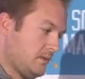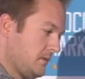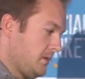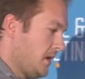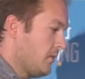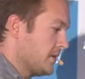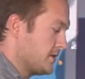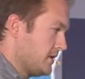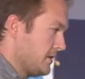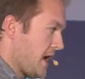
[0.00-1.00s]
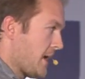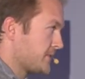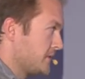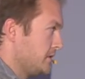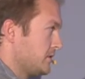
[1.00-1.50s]
it was an
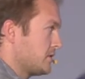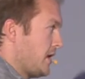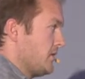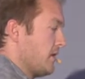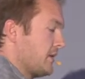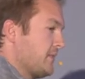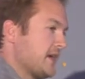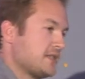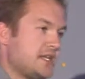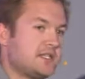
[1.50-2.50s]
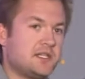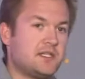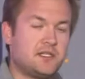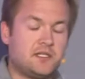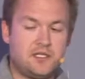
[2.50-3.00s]
absolute train wreck because he
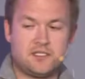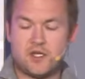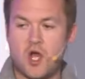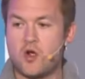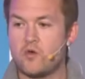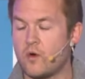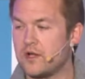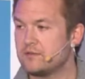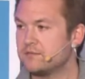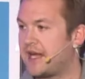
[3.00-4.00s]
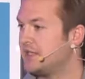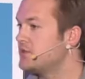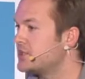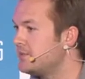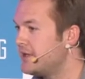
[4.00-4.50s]
didn't know what
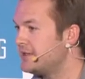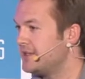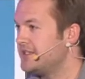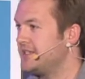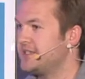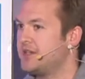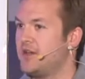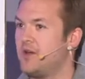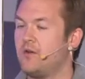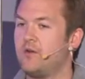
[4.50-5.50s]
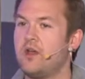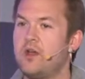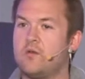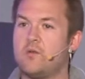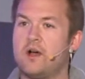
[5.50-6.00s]
dilution meant. He didn't know
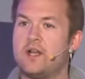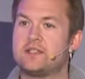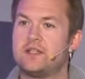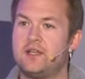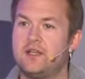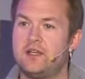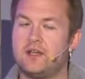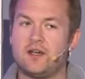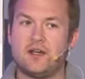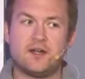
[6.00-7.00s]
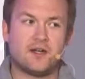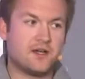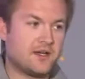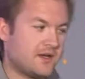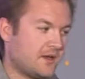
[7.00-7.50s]
what
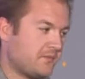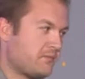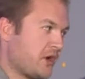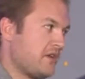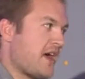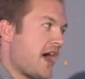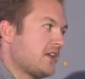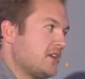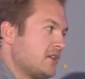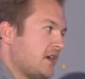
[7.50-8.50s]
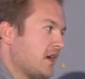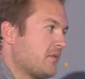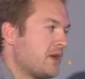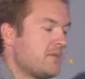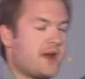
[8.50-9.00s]
uh, pre-value, uh,
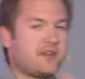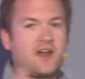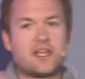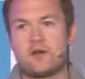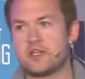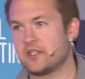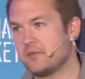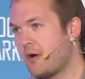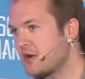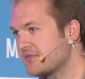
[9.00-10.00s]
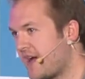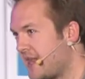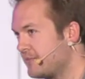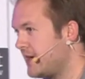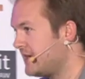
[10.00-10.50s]
pre-money valuation, and
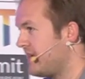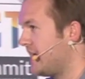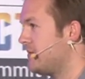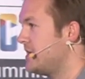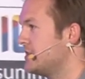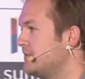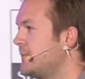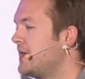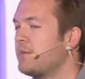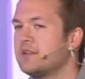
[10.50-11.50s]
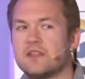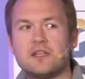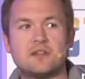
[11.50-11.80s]
post-money valuation. I mean, they,